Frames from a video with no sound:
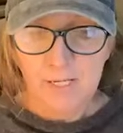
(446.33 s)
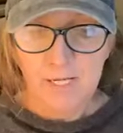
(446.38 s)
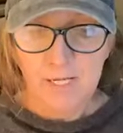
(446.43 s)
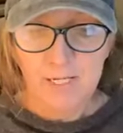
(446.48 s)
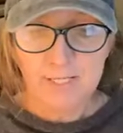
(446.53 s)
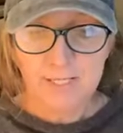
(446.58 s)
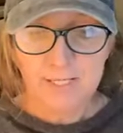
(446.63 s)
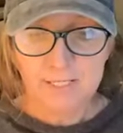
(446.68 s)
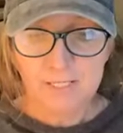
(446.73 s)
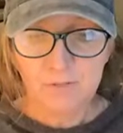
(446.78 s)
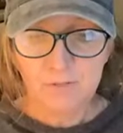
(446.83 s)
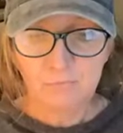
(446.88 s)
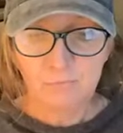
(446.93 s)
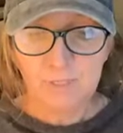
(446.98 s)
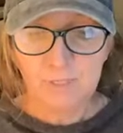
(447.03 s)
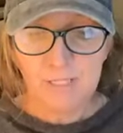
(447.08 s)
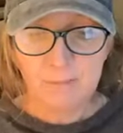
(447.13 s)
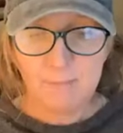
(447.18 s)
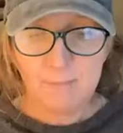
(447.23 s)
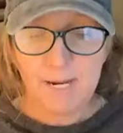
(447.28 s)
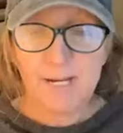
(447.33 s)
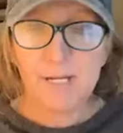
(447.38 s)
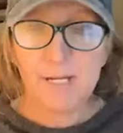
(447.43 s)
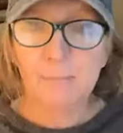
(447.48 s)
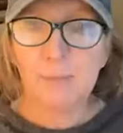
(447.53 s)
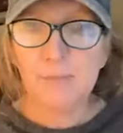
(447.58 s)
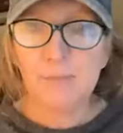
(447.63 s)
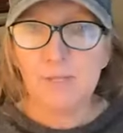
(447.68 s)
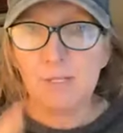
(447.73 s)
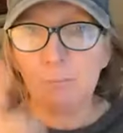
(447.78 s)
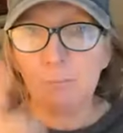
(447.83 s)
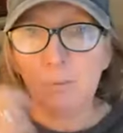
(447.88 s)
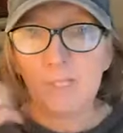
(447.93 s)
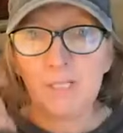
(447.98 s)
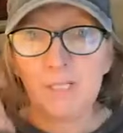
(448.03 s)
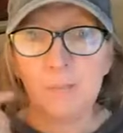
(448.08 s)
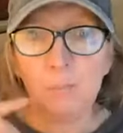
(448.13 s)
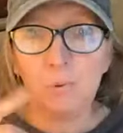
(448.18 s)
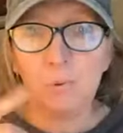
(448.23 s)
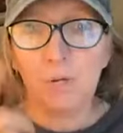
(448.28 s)
it doesn't really matter. But then we're
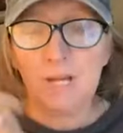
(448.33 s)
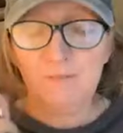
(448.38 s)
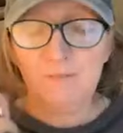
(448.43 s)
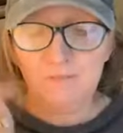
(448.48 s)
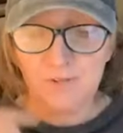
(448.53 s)
going to pray